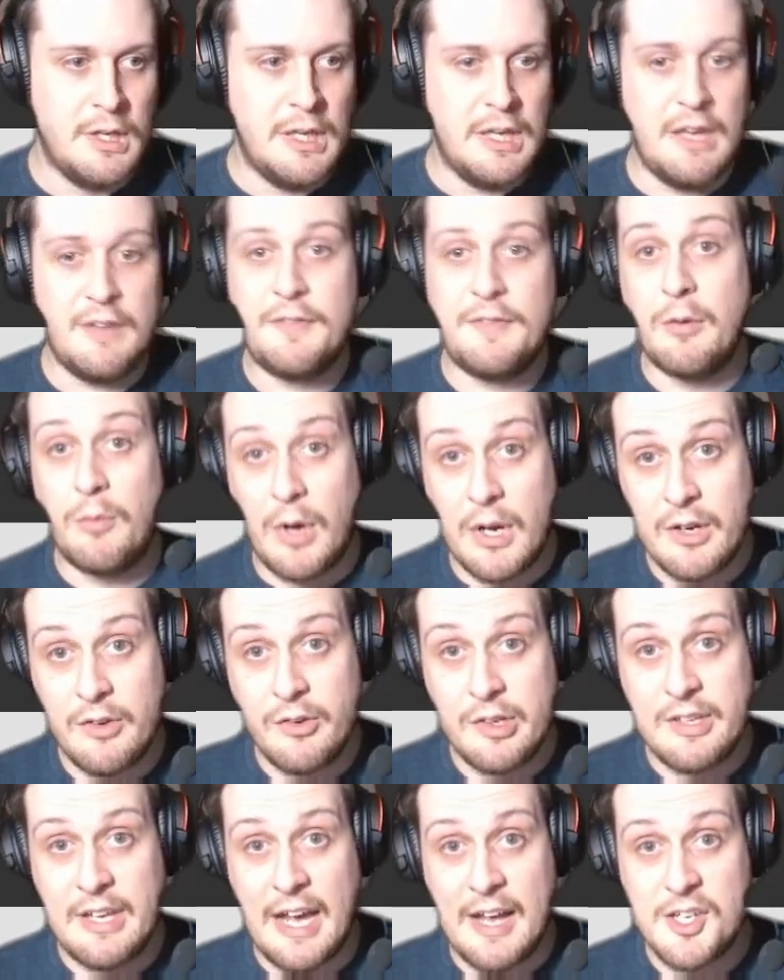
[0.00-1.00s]
If I want to
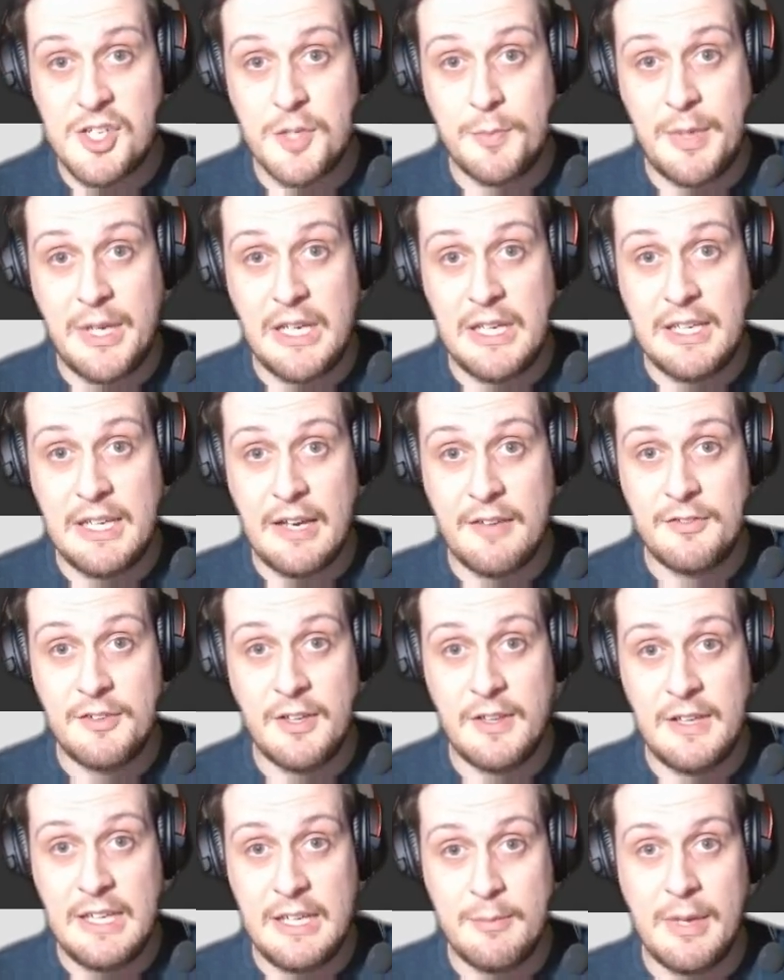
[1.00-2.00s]
attach a PDF
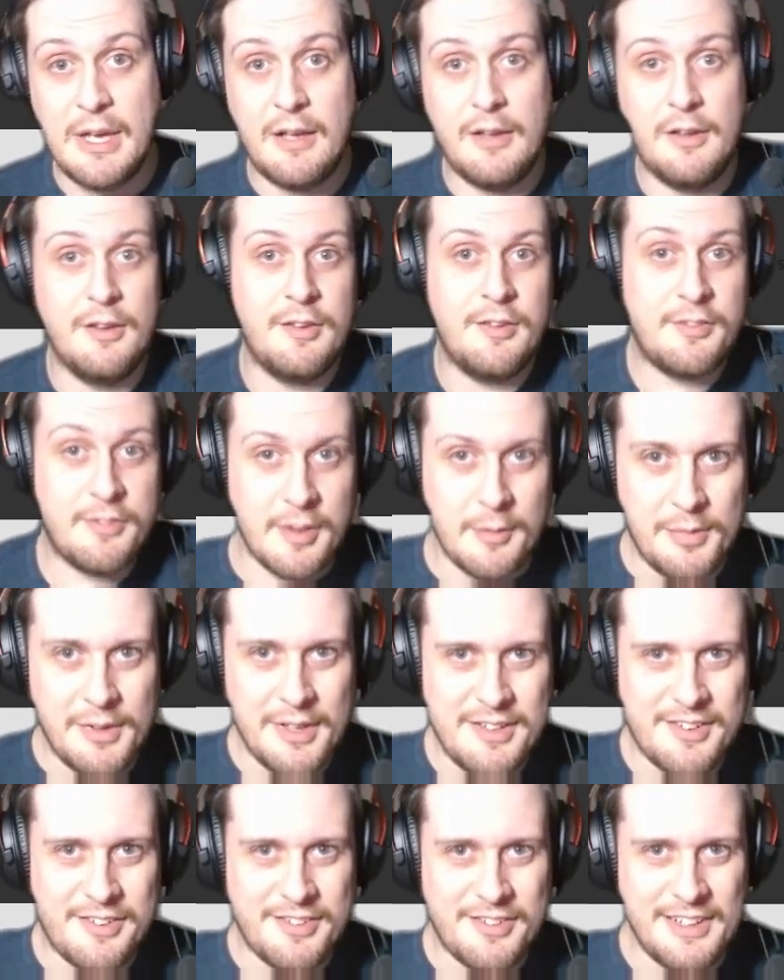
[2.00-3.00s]
to the email,
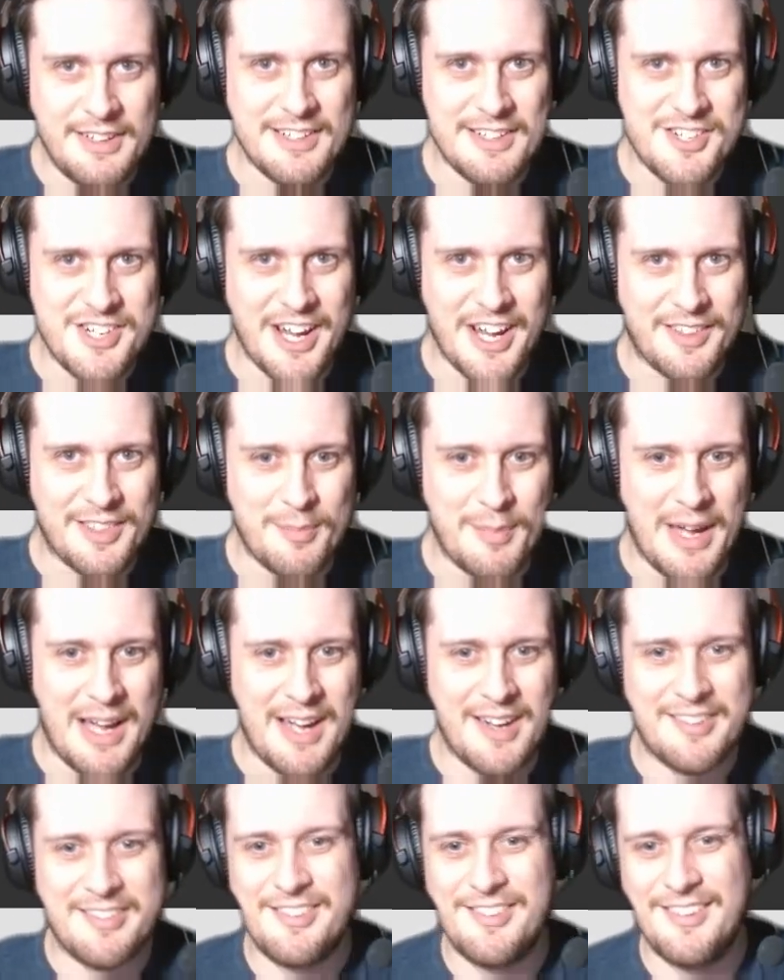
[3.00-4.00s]
simply just need to check the
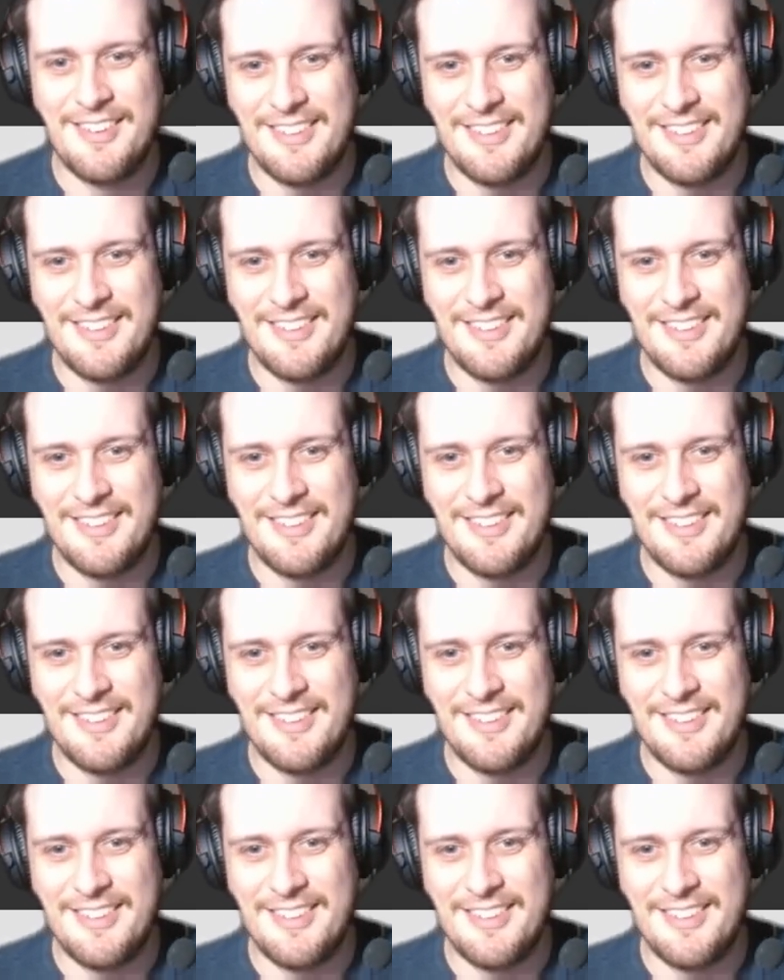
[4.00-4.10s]
box